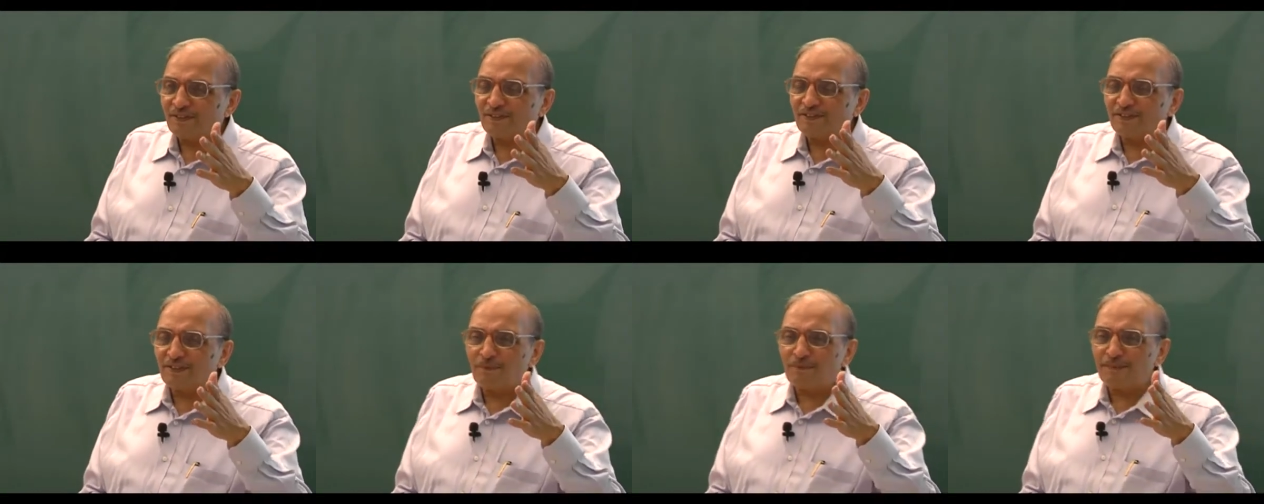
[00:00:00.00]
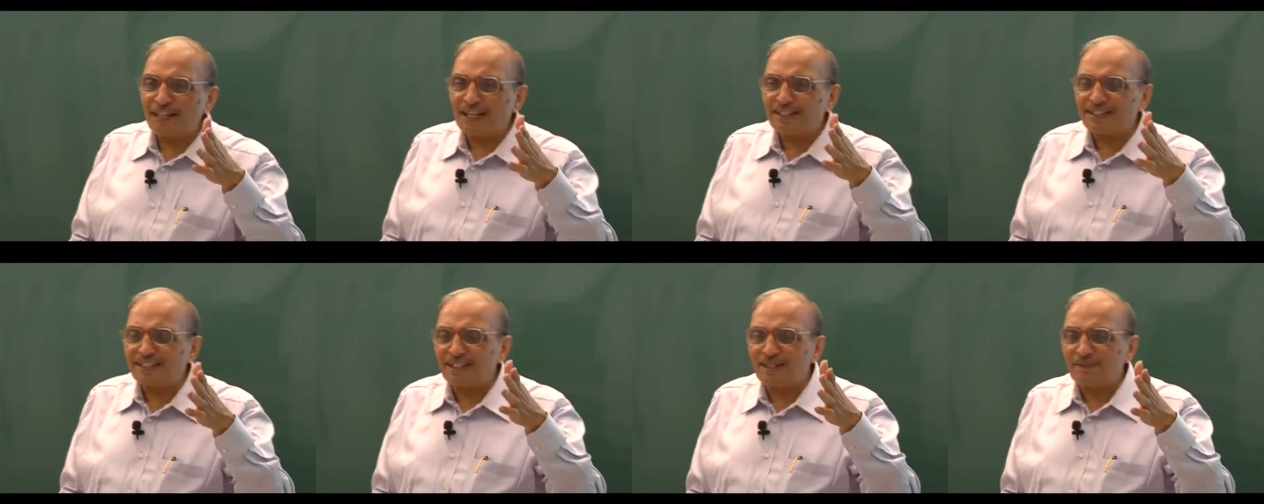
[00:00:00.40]
some
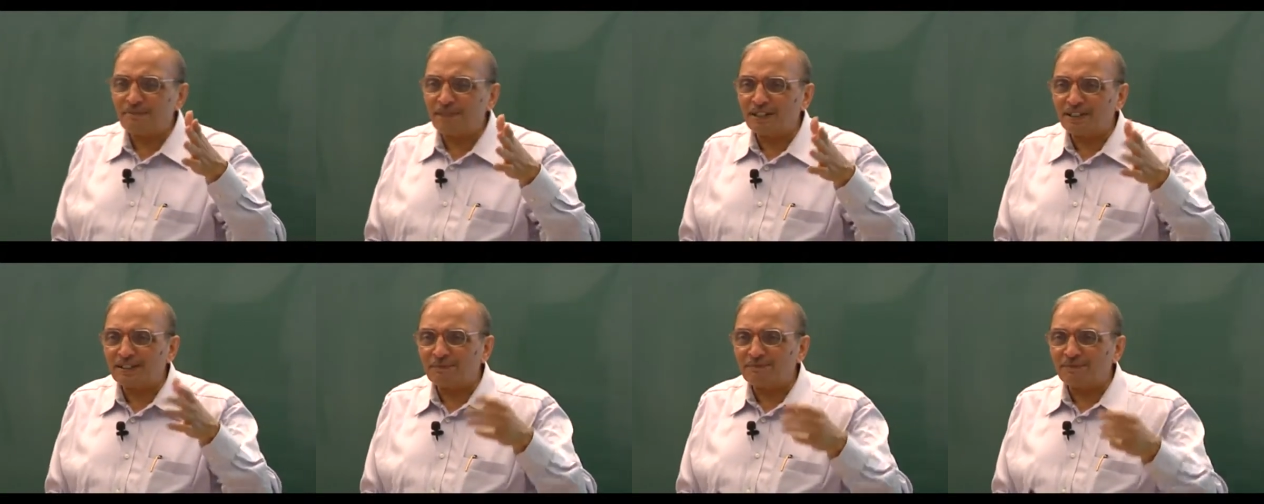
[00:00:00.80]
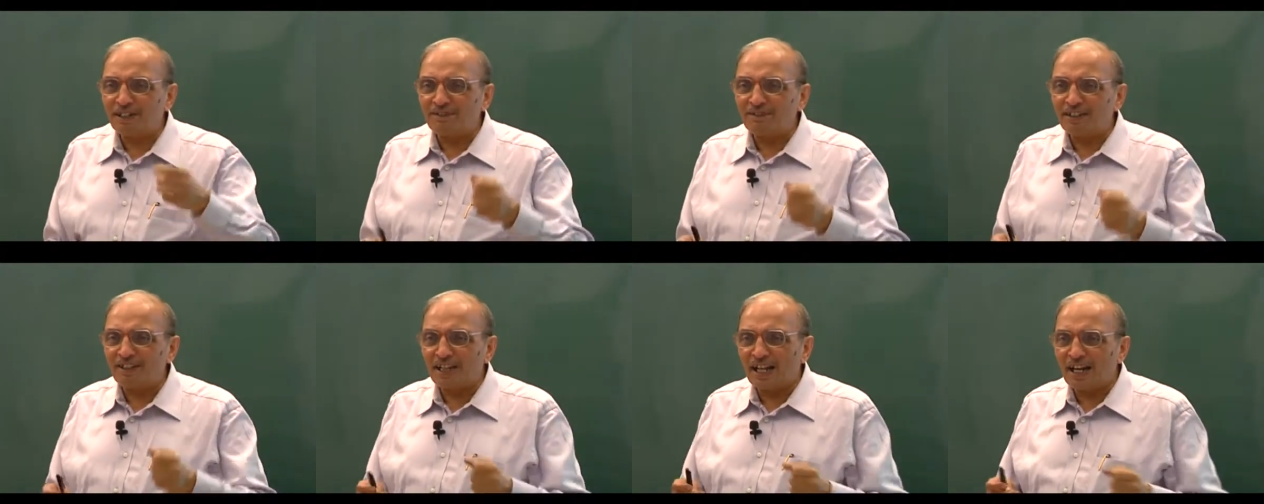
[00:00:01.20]
taxi number something
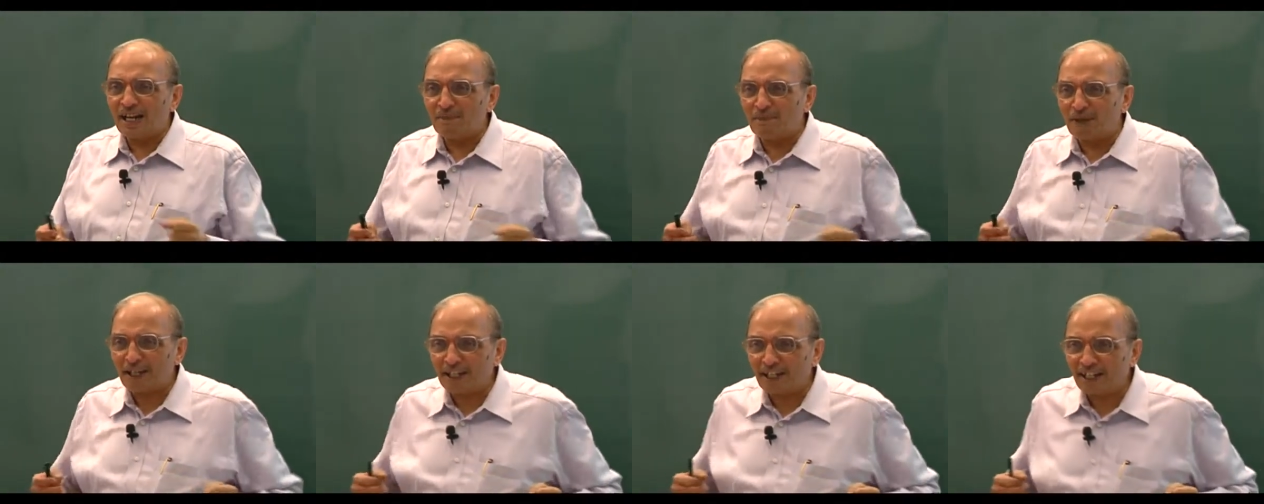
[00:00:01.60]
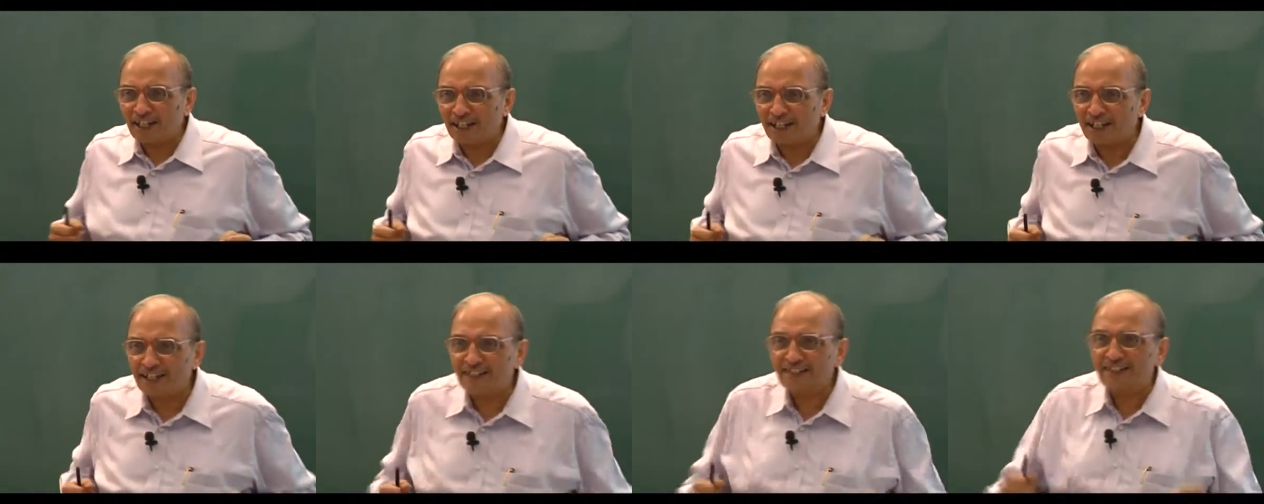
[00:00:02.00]
where Nana
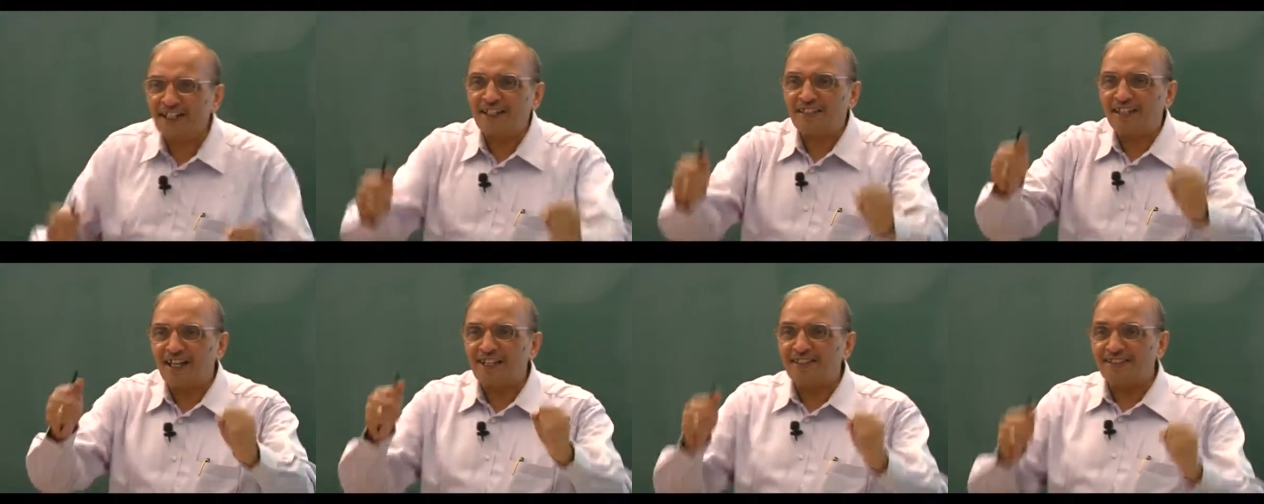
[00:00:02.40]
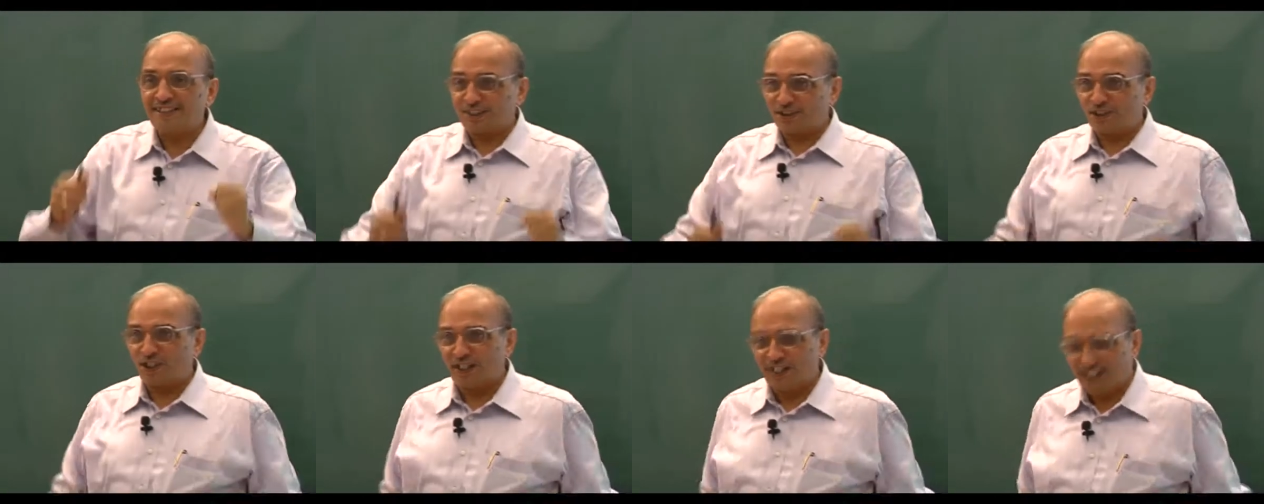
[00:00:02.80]
Patekar hits that car and
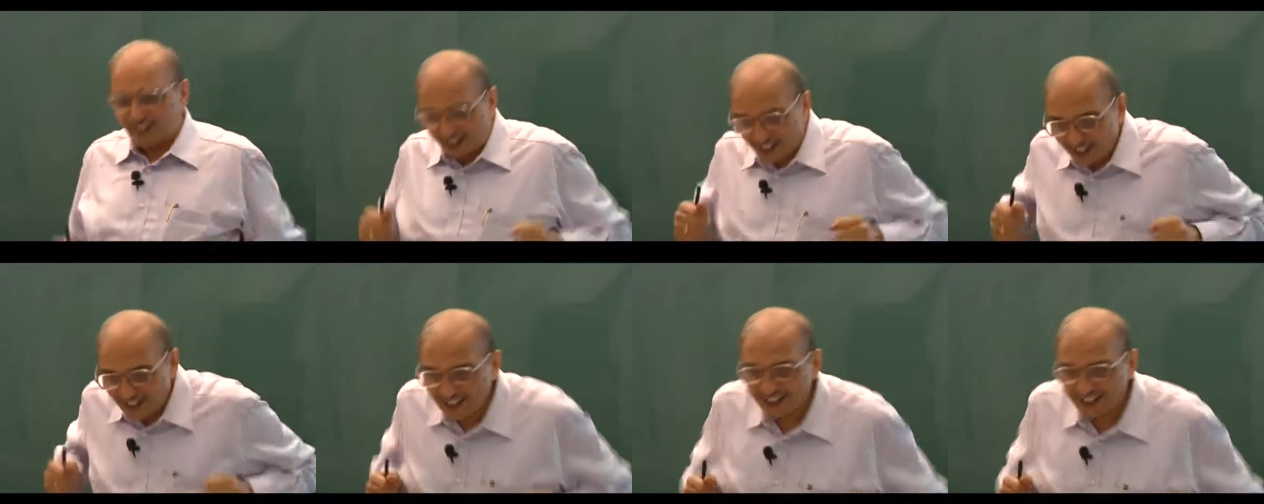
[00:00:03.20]
says sorry,